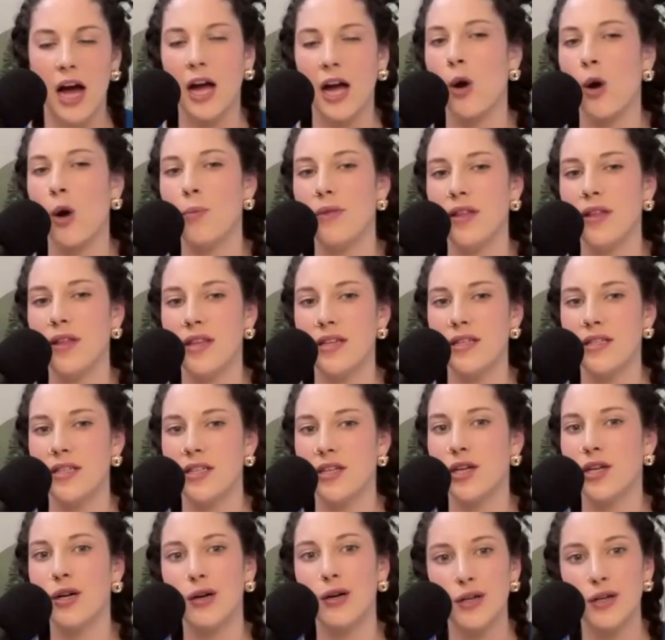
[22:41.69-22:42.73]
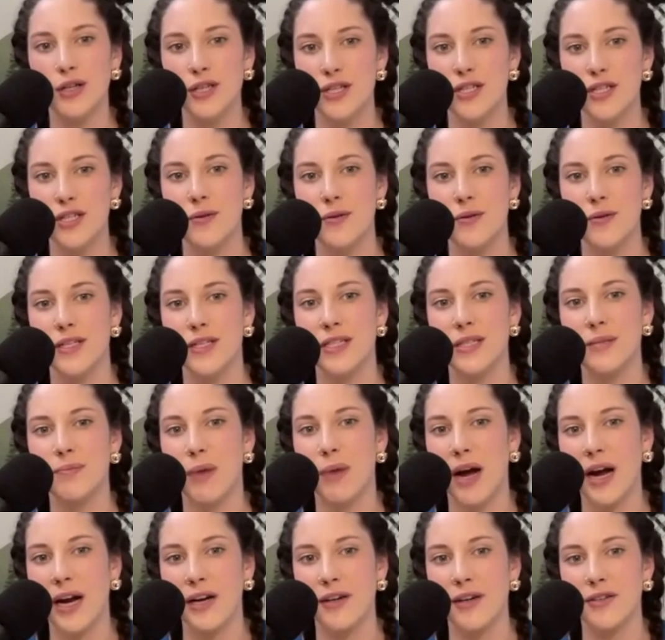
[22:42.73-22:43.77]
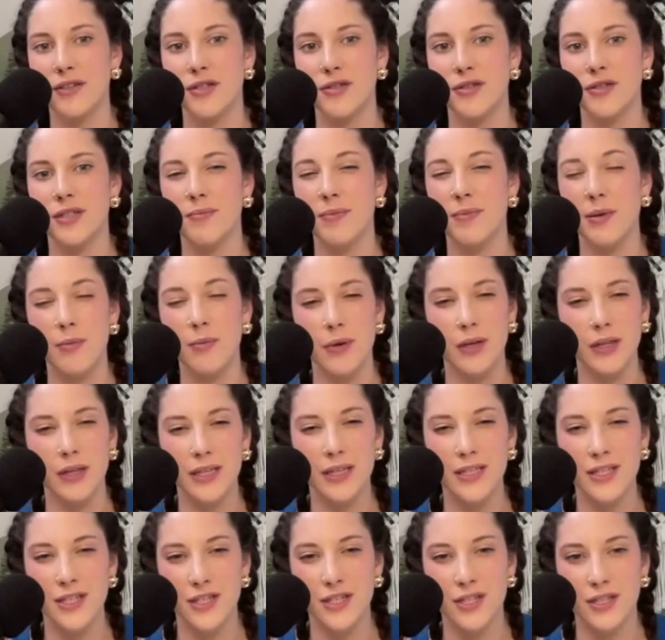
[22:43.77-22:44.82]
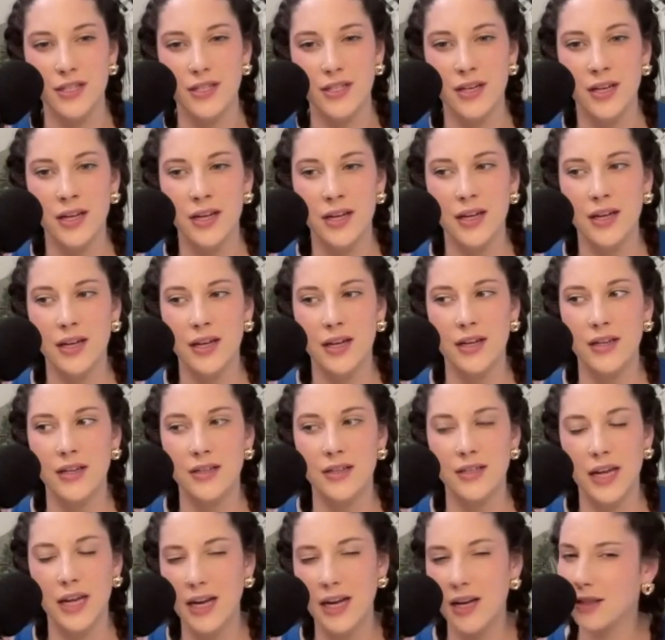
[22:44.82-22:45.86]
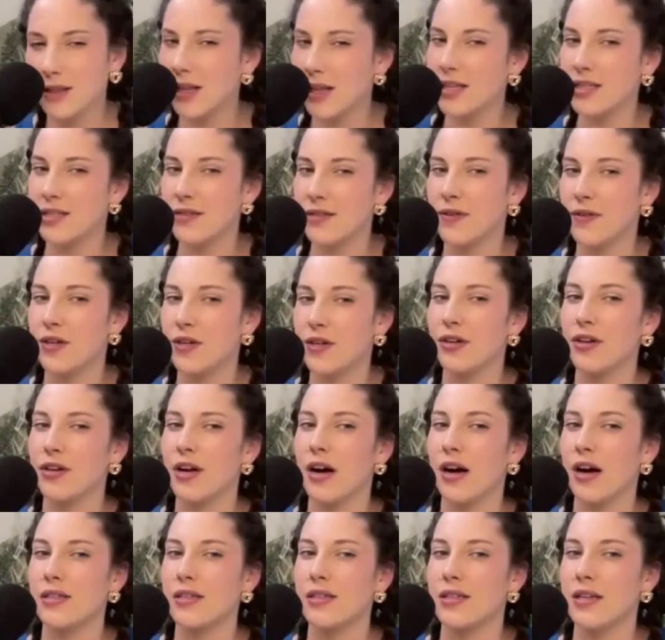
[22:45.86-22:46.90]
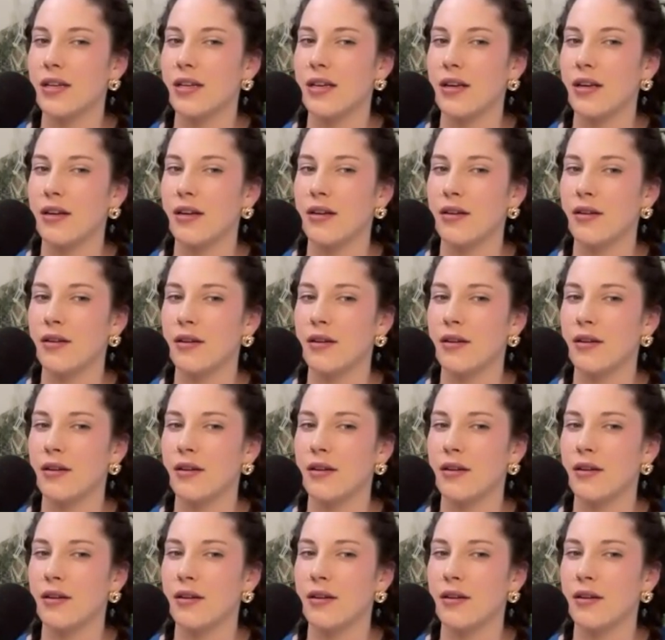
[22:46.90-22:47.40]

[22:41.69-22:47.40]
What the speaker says: I hope that this encourages you and inspires you to be willing to just take a lens of curiosity.